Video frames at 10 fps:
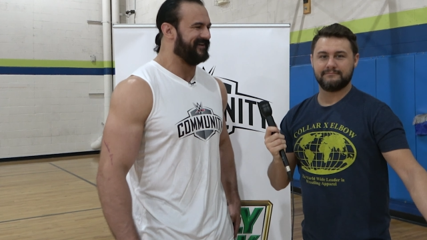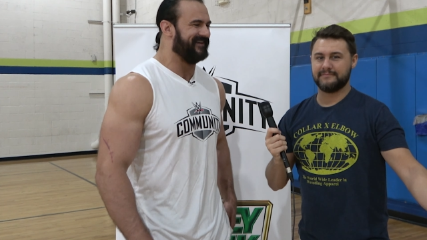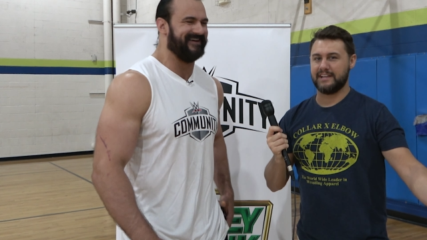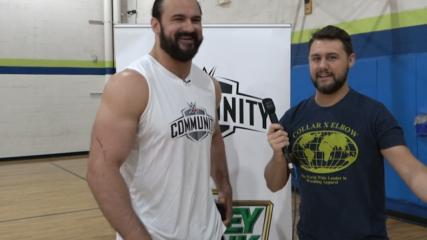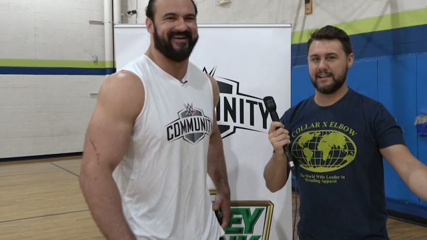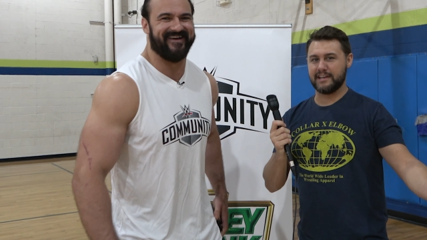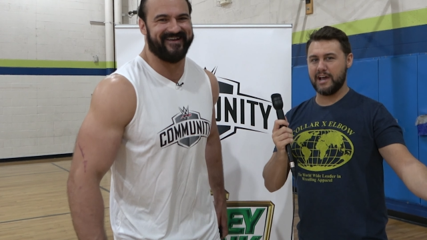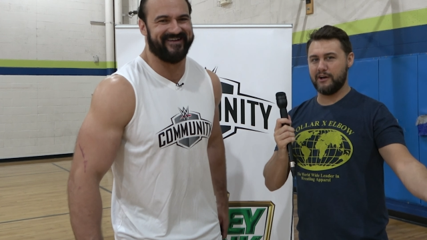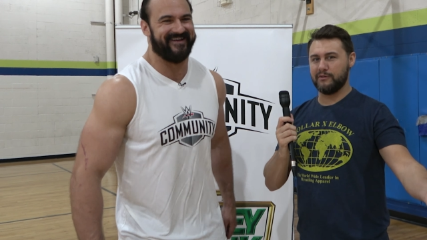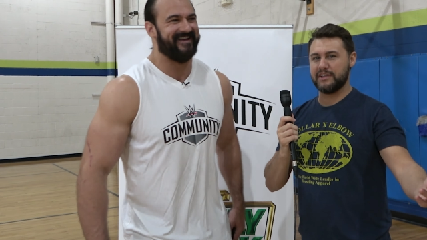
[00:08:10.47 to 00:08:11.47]
Speaker 1: there you
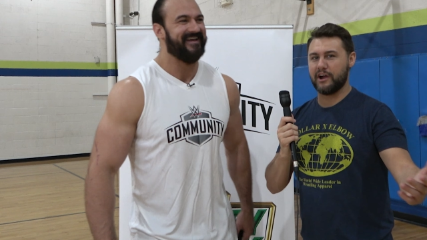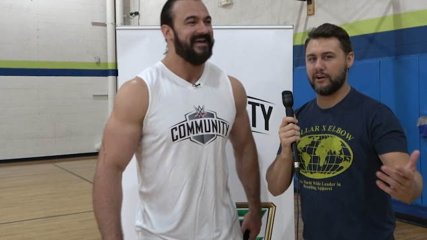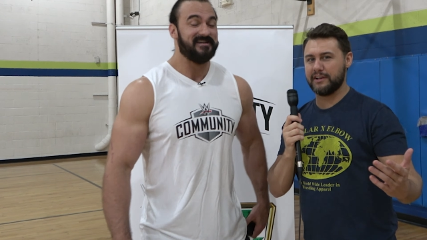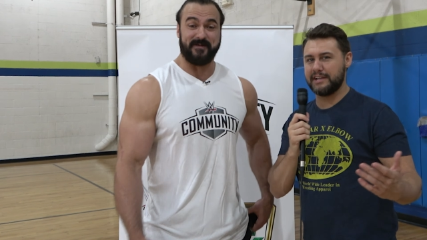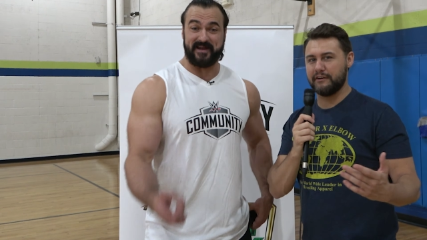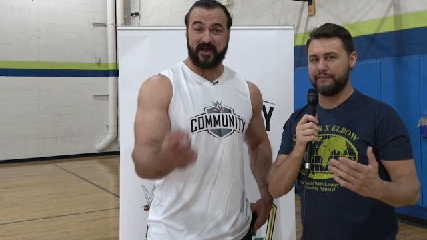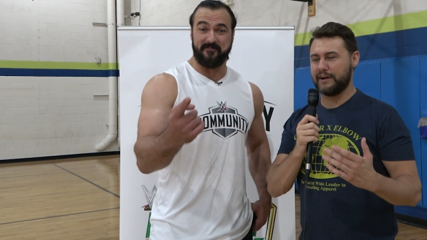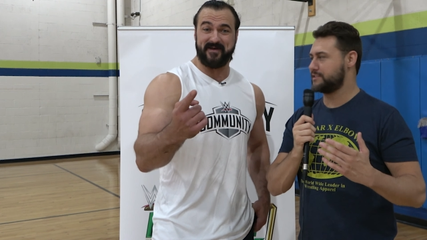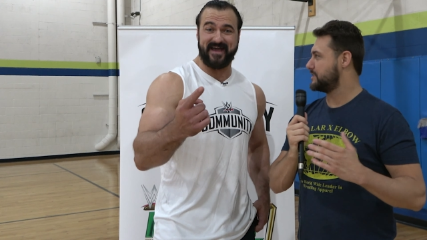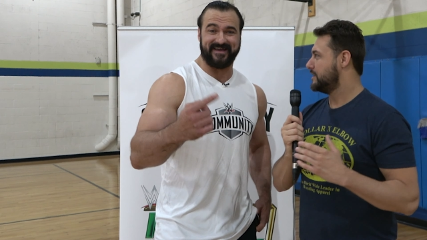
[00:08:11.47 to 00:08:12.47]
go. You heard it here
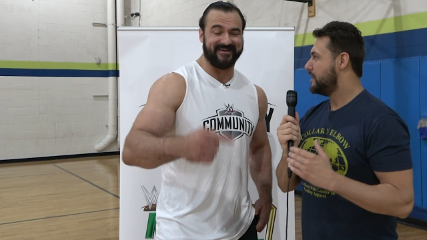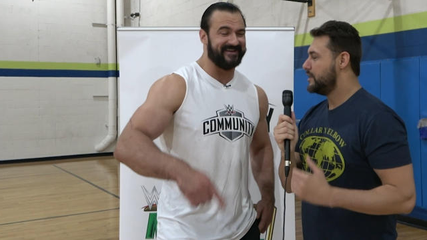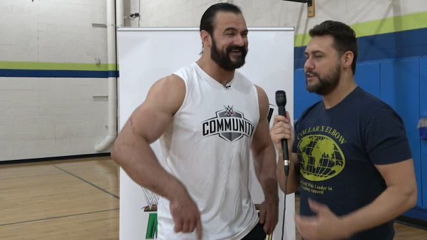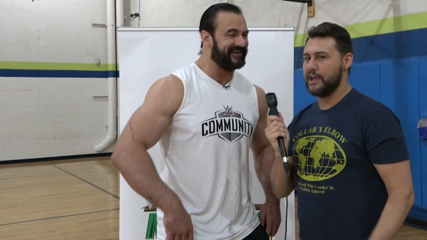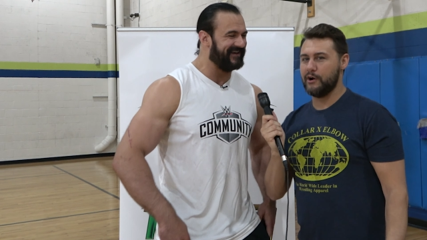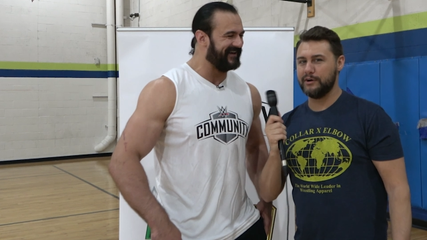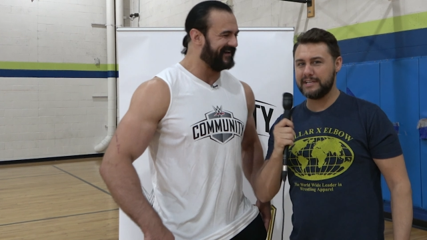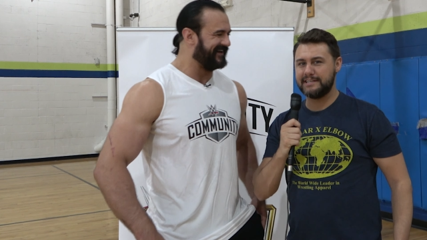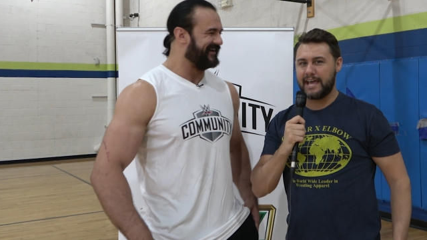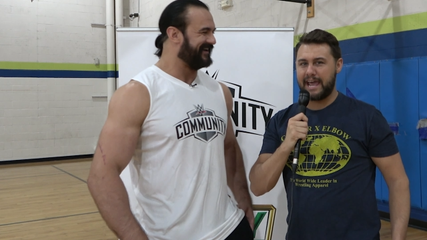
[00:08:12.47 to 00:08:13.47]
first.
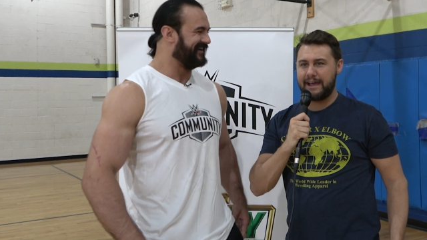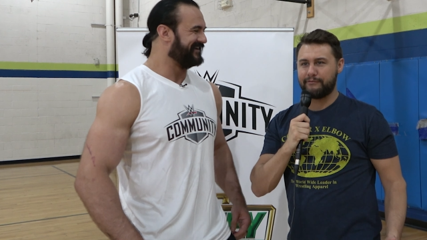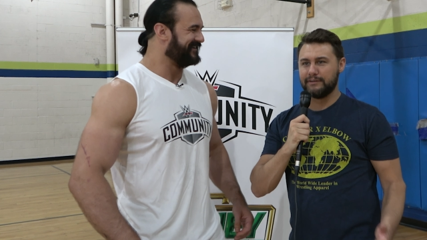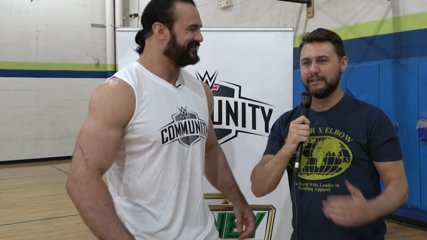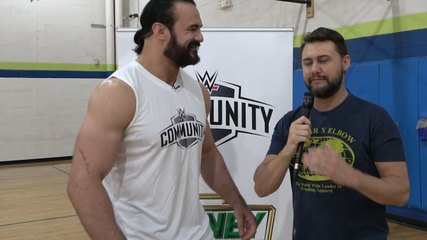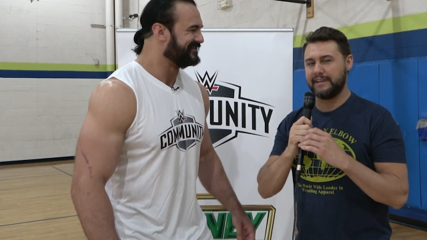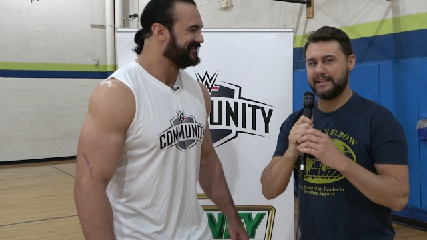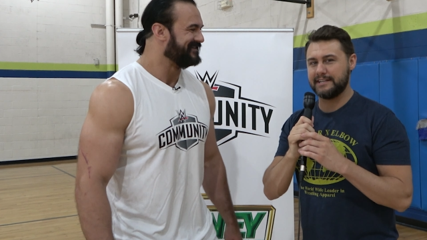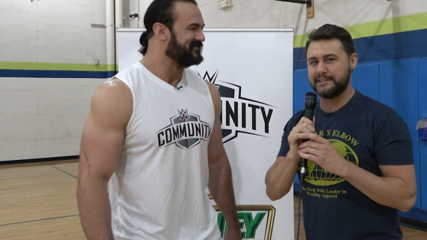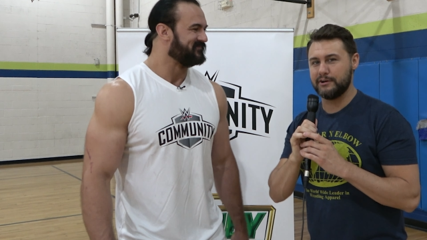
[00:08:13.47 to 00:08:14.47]
Noted Avril
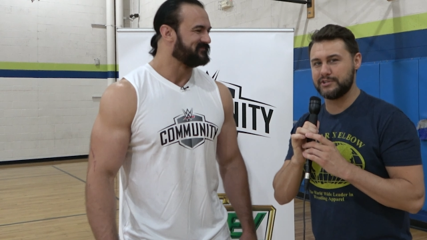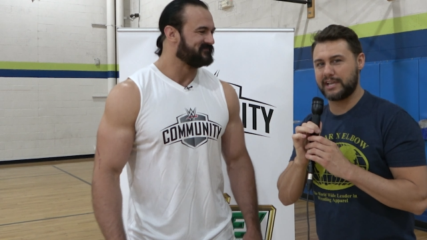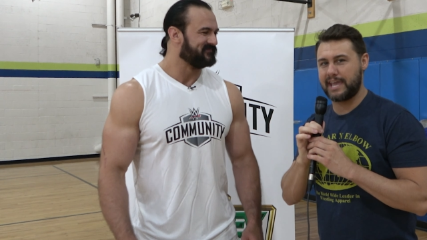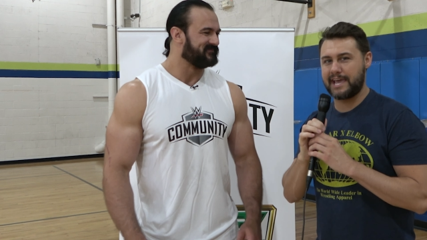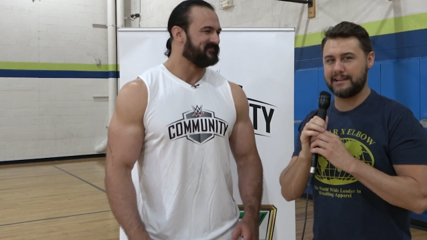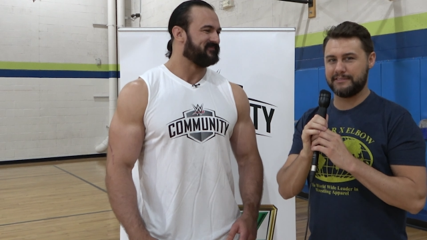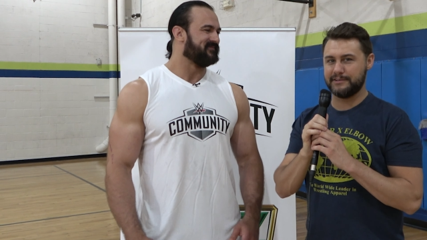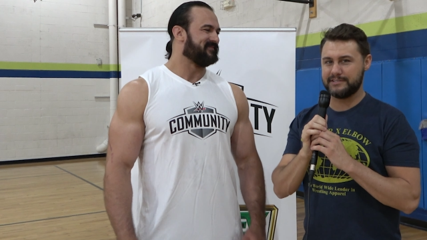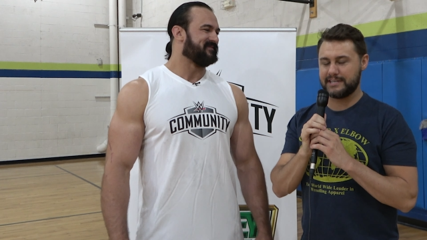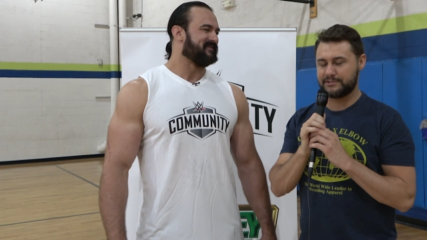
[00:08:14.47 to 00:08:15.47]
Lavigne and Doja Cat
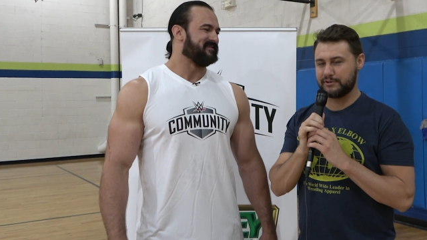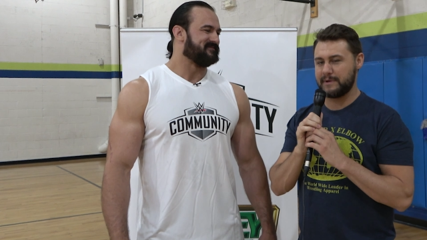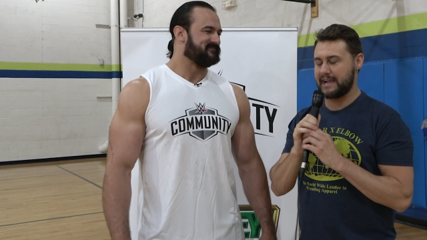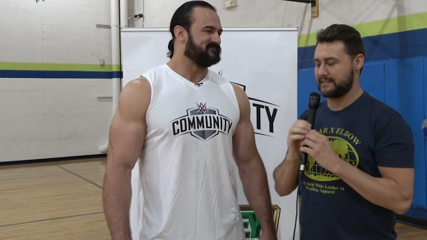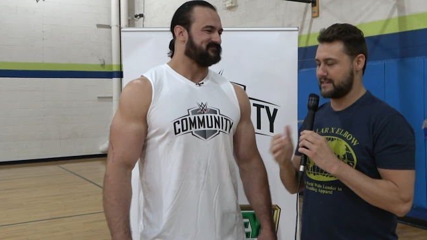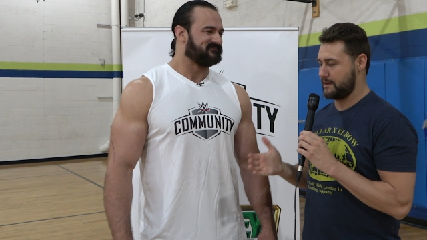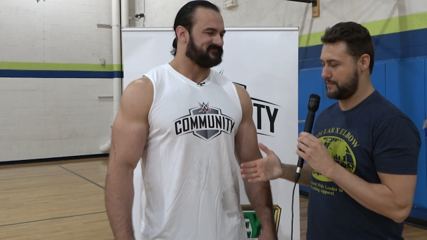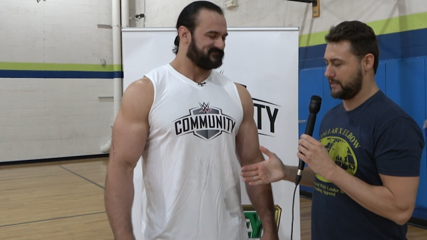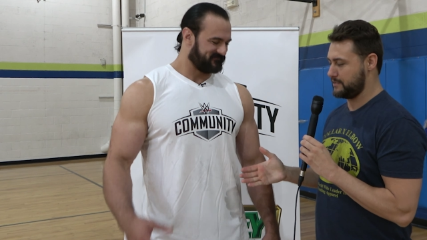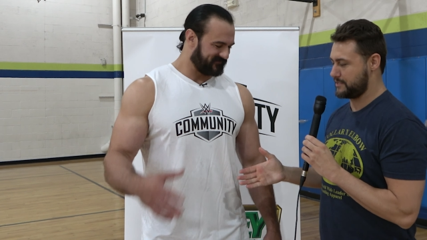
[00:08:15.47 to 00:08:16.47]
enthusiast Drew McIntyre.
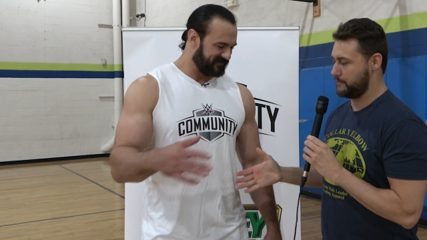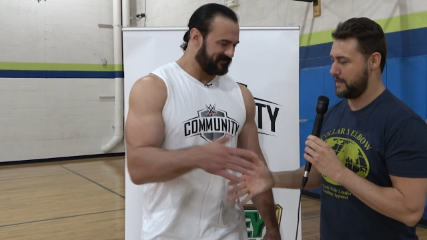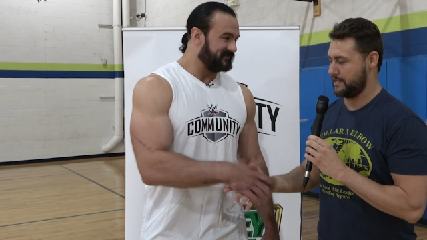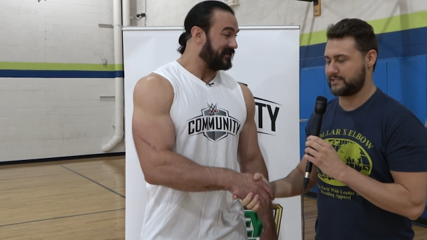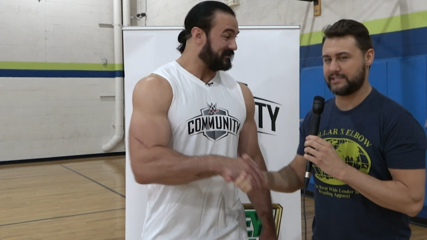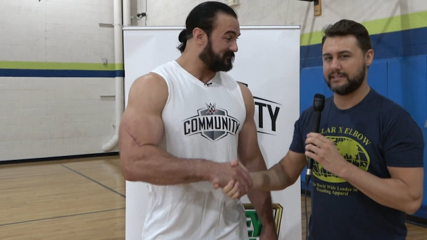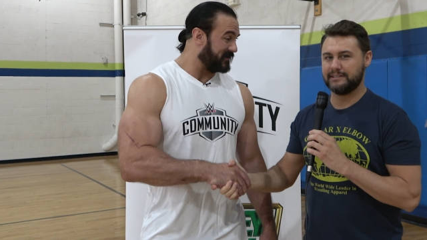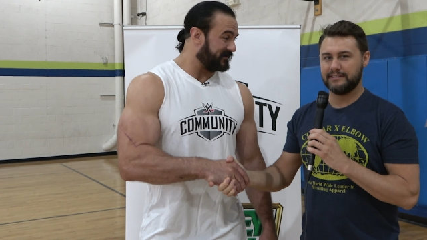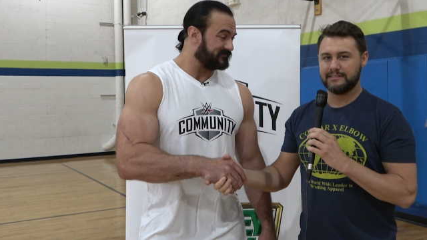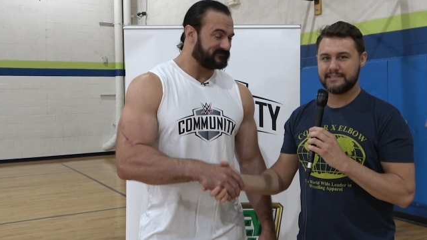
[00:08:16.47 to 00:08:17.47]
Thank you so much. Thank you,
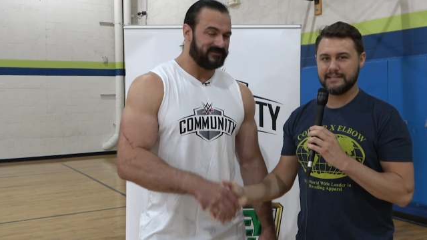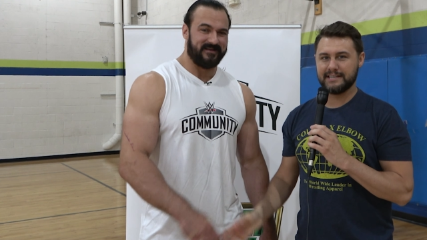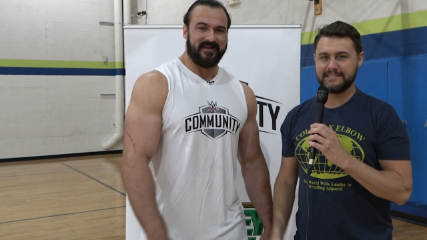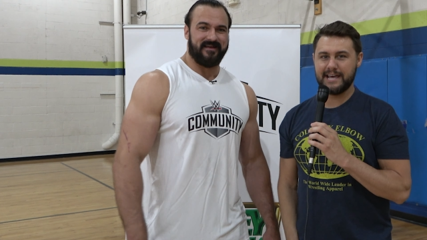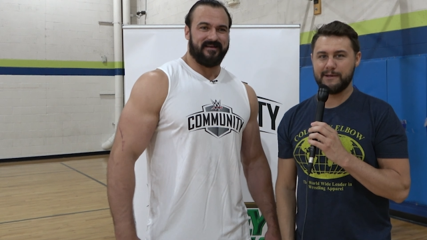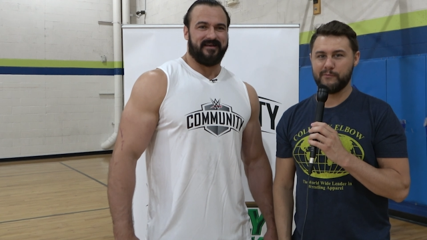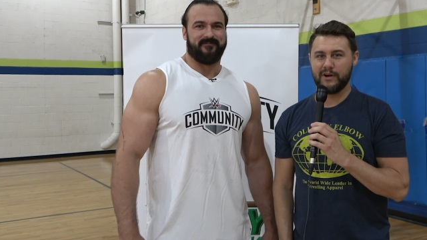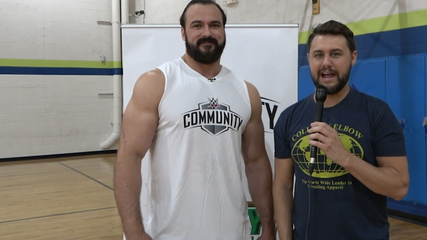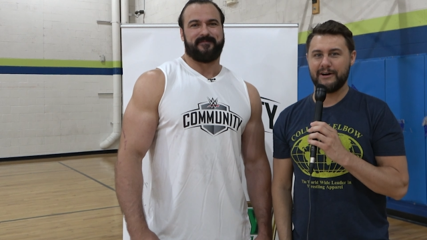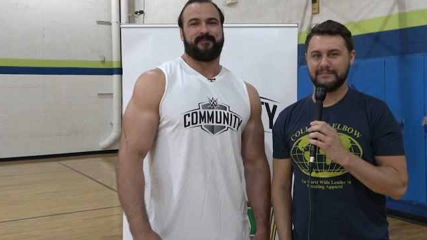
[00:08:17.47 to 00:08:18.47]
buddy. Till next time,
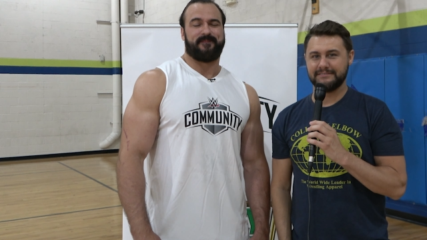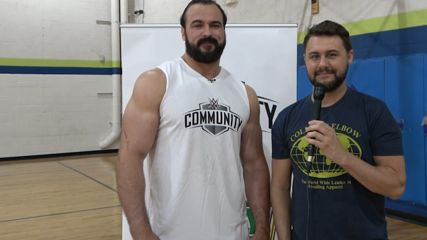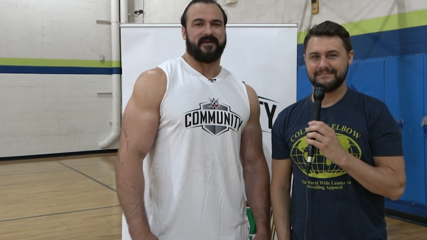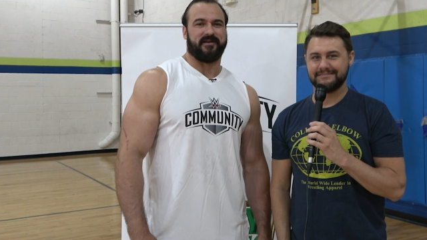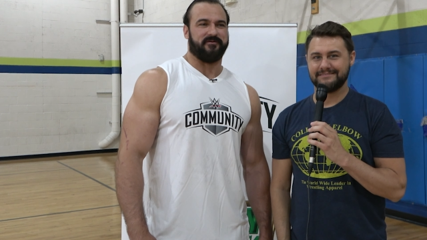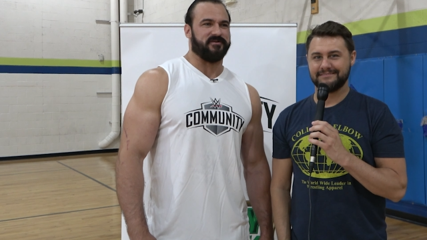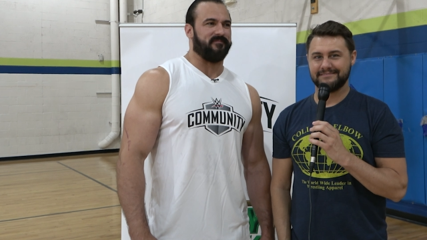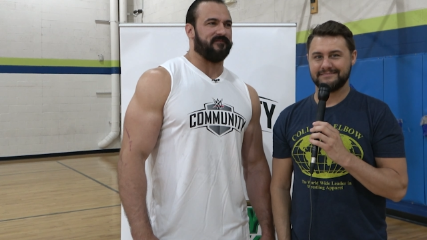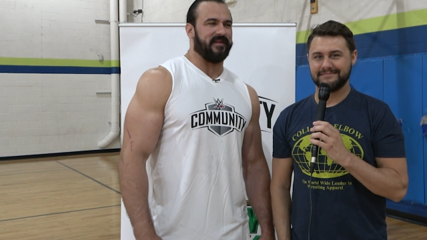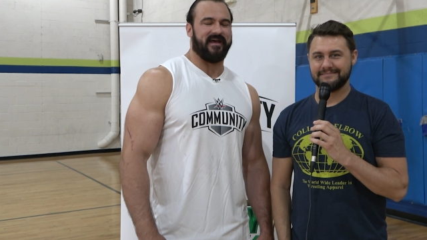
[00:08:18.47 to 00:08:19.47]
we're out. to go
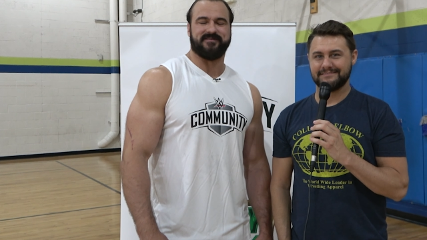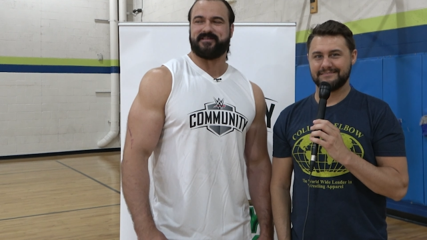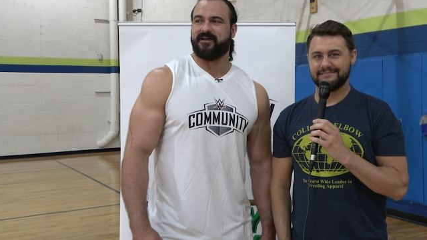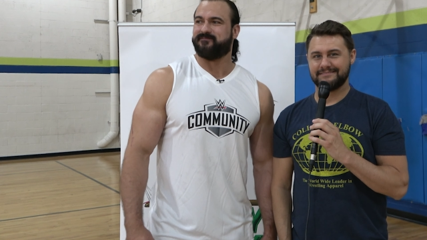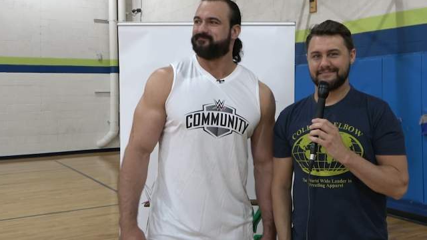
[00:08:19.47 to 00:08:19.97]
jump off ladders now.